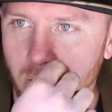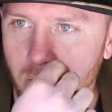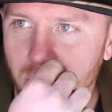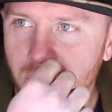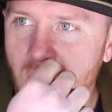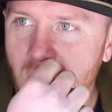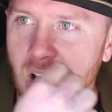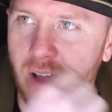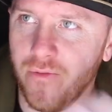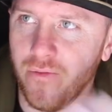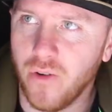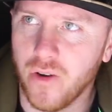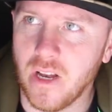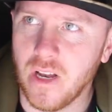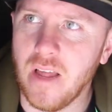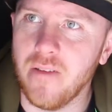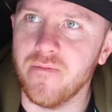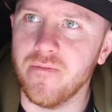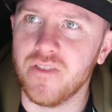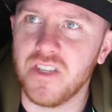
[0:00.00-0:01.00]
5 rod
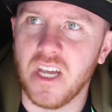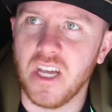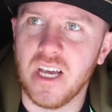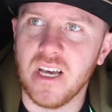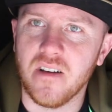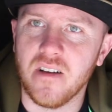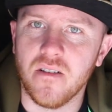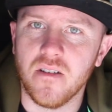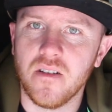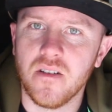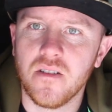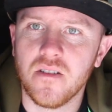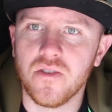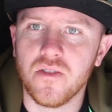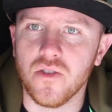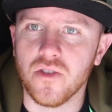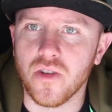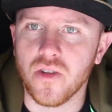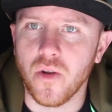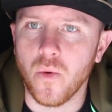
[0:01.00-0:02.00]
lengths out,
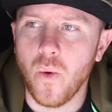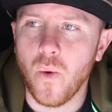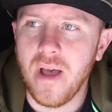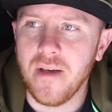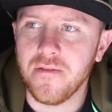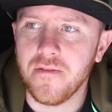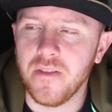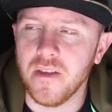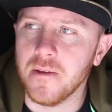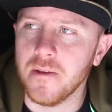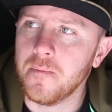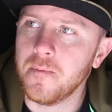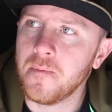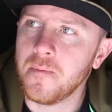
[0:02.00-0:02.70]
just on a wafter.